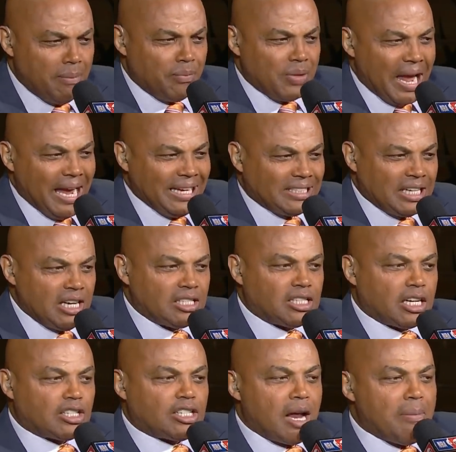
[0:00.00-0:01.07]

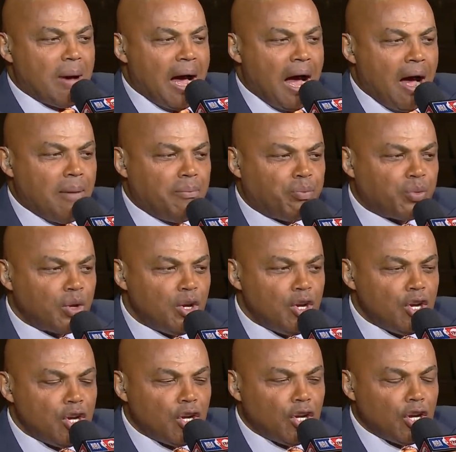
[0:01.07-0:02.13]
1867. I know,
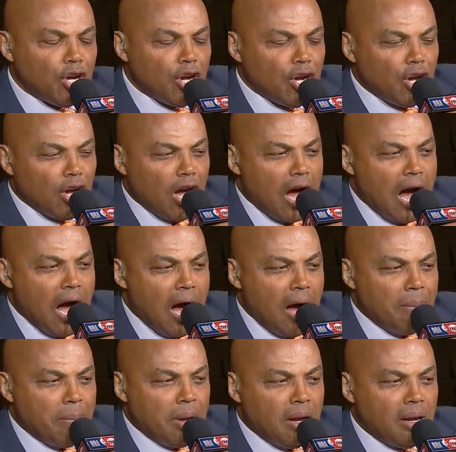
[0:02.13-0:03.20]

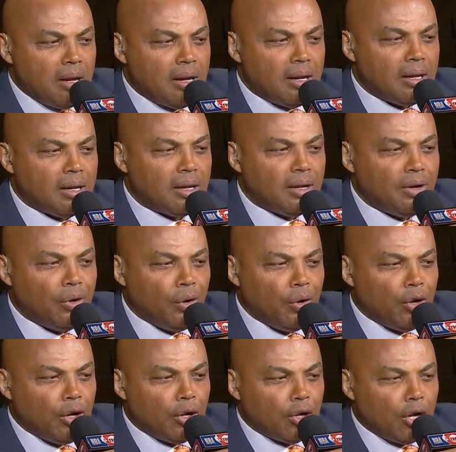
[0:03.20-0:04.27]
Ernie. Let me give it to you.
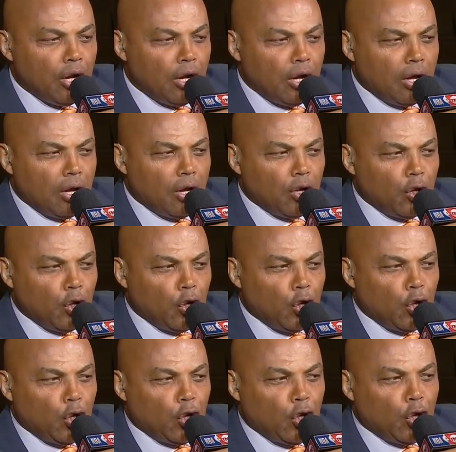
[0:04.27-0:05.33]
I'll give
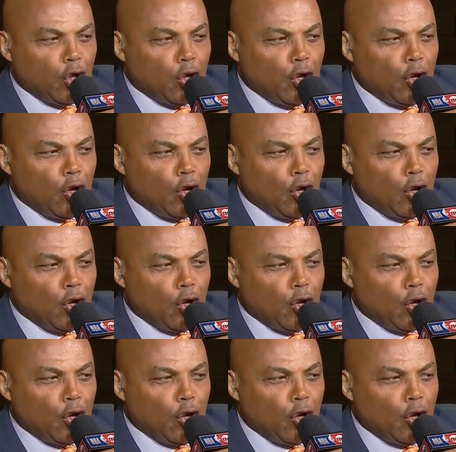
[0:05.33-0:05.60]
you a hint.